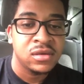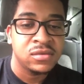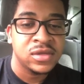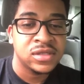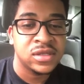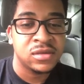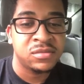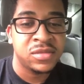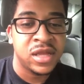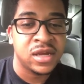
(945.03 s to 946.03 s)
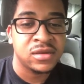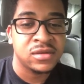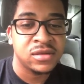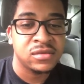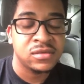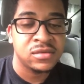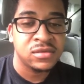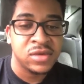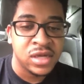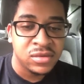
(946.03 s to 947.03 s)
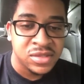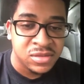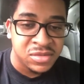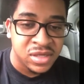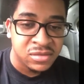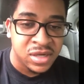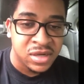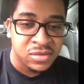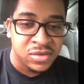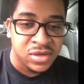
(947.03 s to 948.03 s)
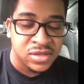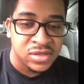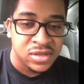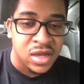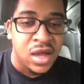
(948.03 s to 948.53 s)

Was the Black. Wait, was the BMI Awards?